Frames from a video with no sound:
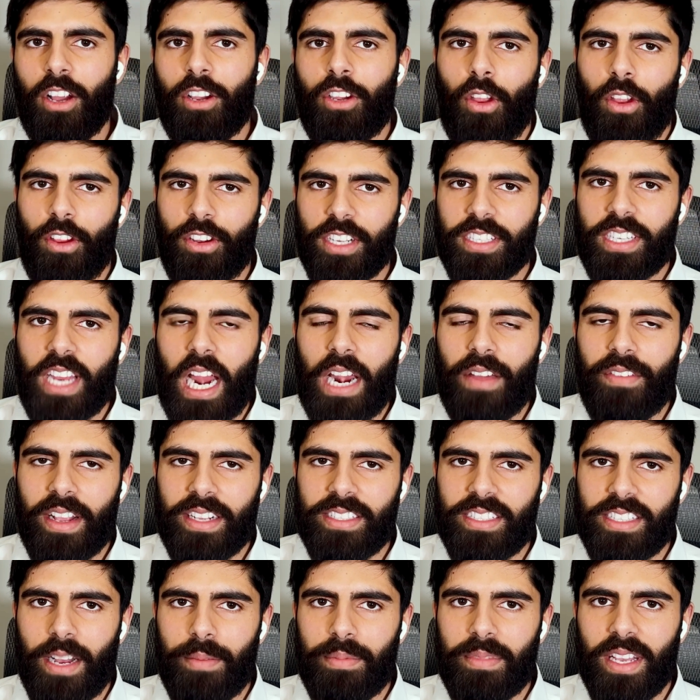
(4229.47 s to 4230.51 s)
Do you just kind of
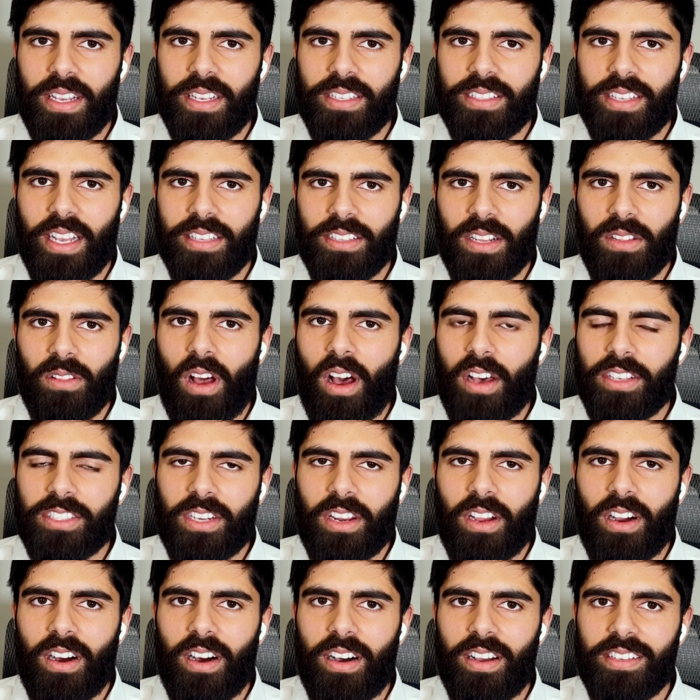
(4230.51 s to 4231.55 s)
accept this as a lost
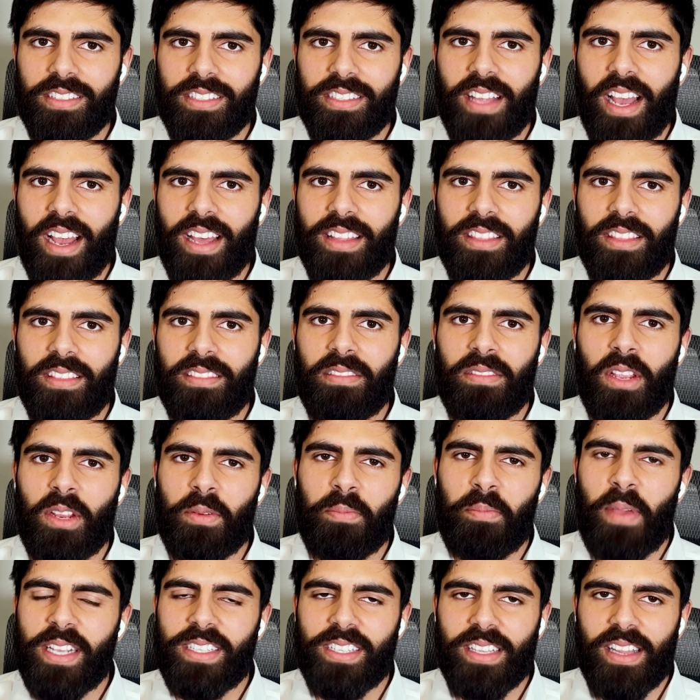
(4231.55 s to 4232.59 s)
cause that,
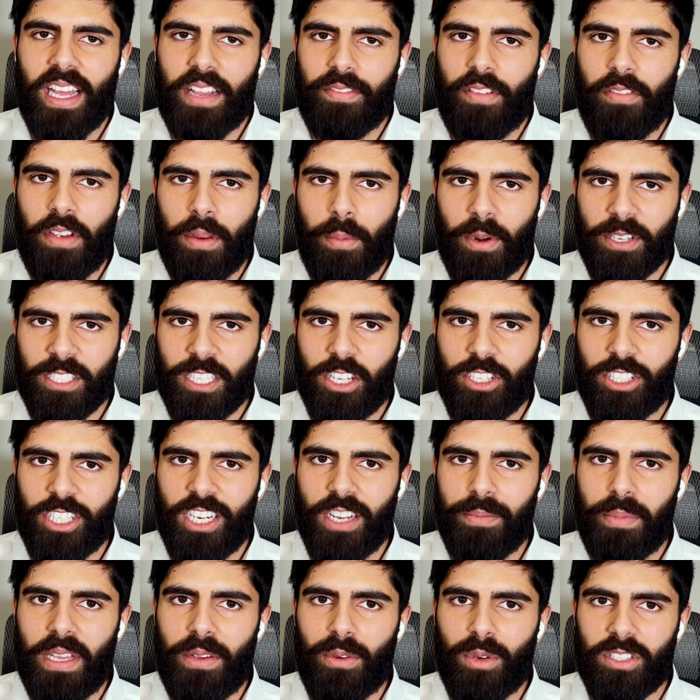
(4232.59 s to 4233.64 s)
basically like 50% of
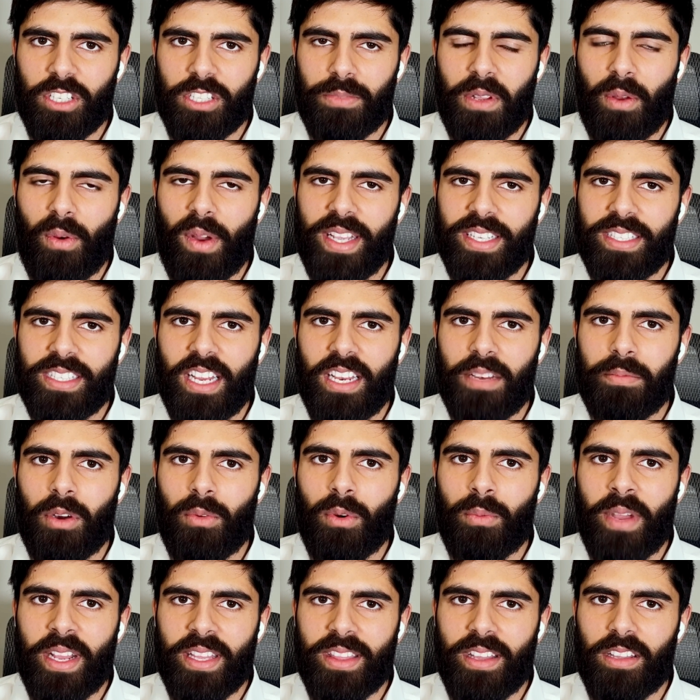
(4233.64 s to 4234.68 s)
GDP will just be wasted, but
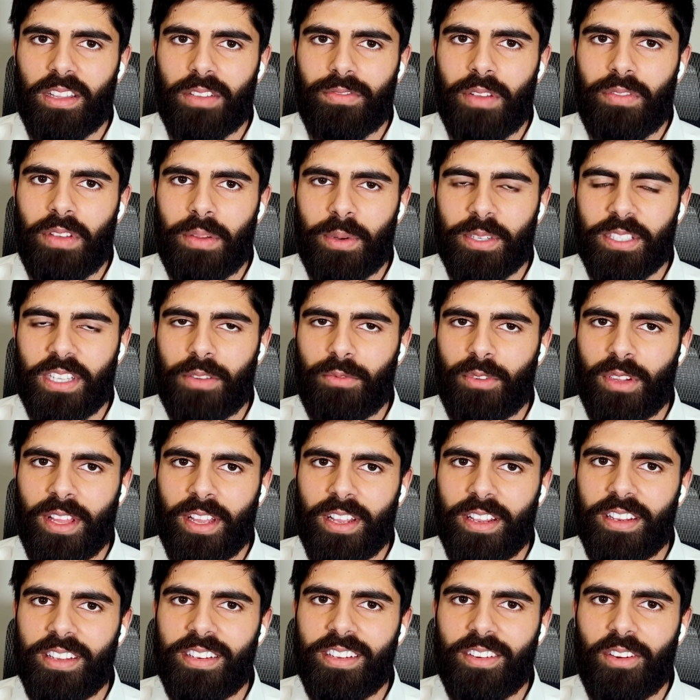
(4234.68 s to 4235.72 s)
we'll make the other 50% really
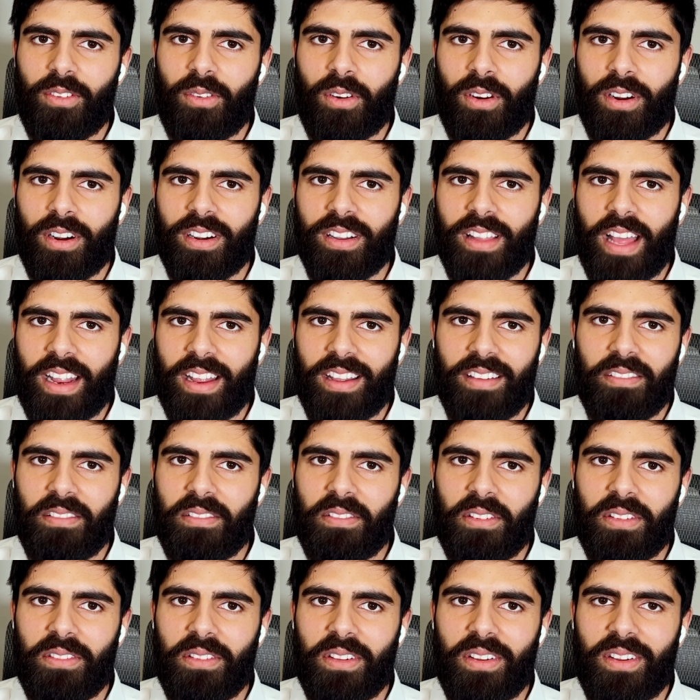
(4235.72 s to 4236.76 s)
good? Or like
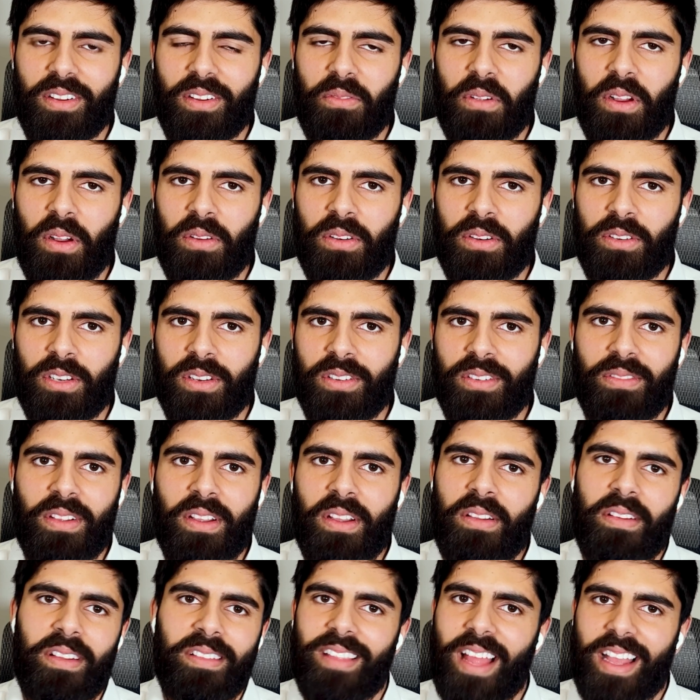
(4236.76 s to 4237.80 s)
when
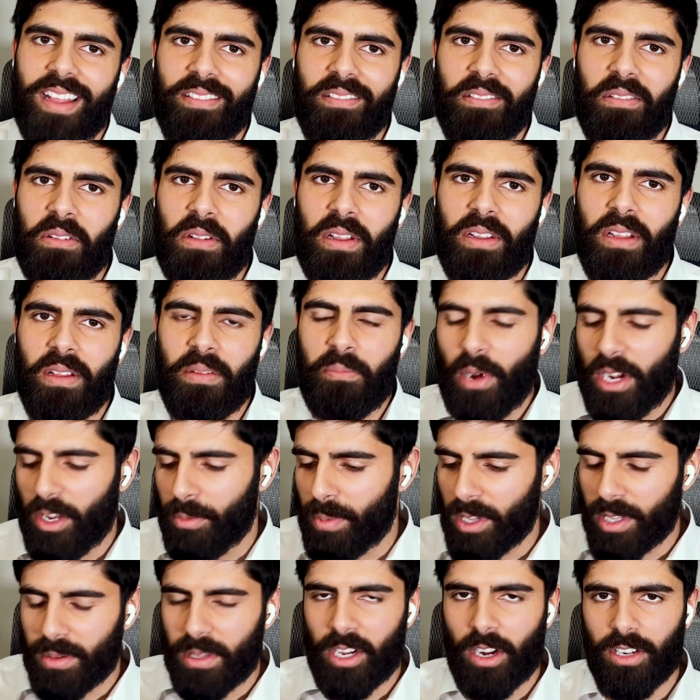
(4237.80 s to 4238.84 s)
you
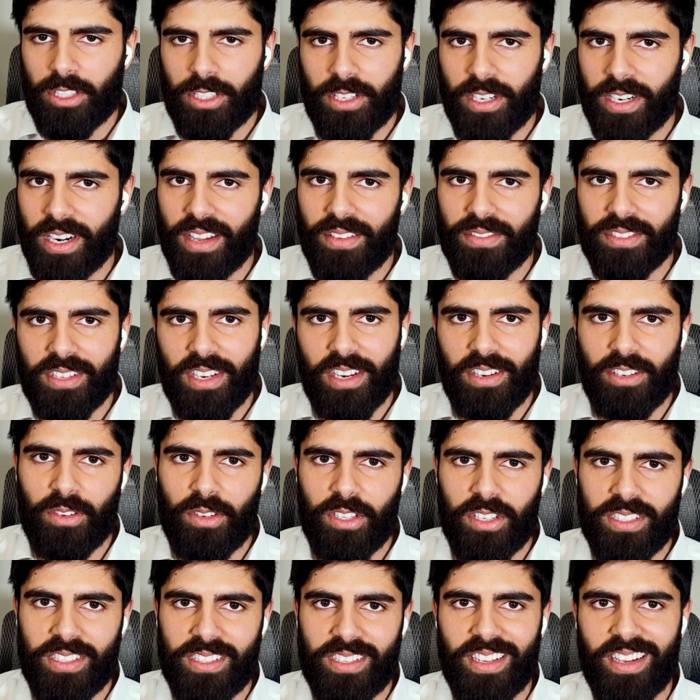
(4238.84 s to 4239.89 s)
build the alternatives, could
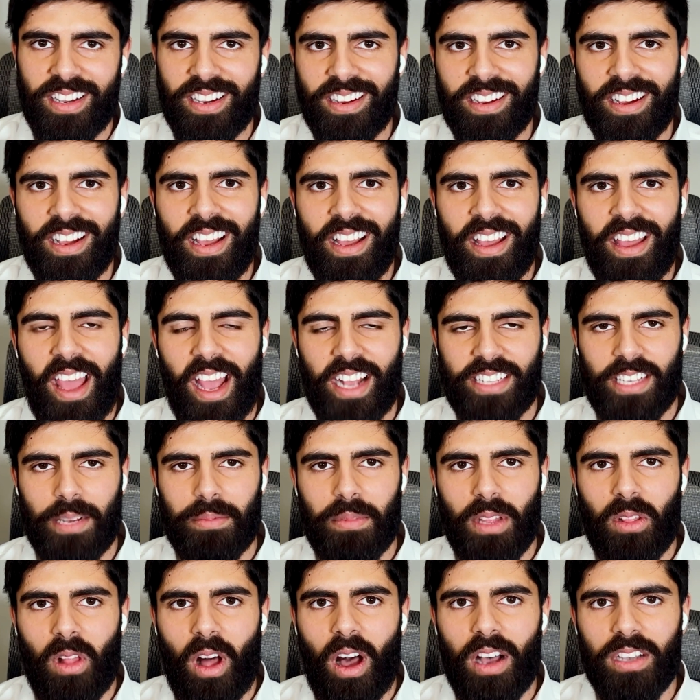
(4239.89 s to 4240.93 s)
you just accept
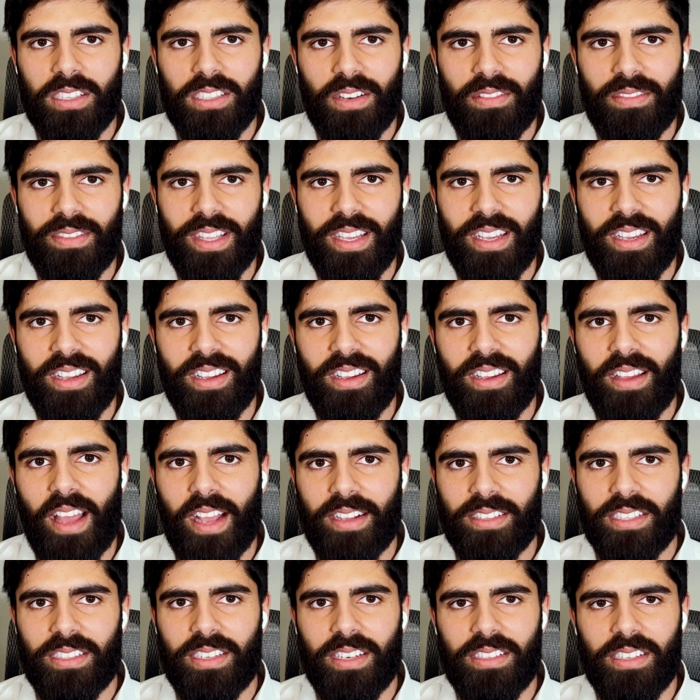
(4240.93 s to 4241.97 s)
the loss of the
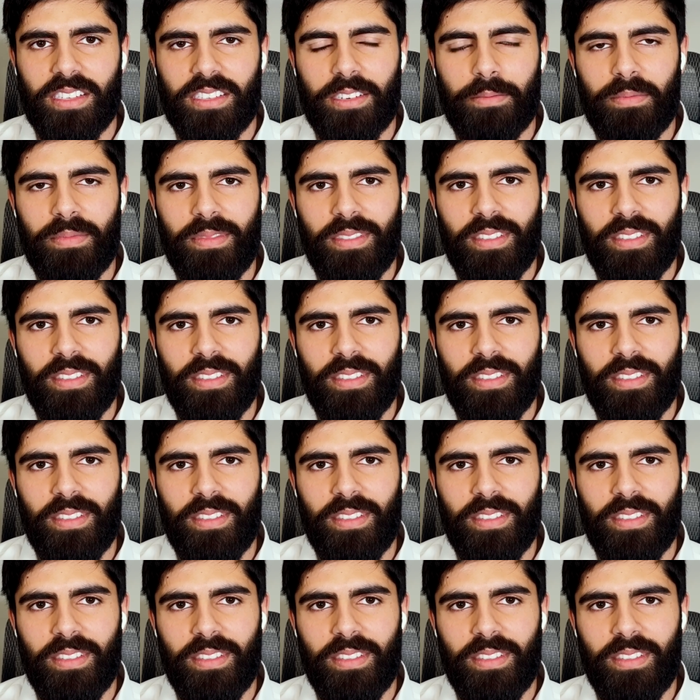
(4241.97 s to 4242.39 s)
existing system?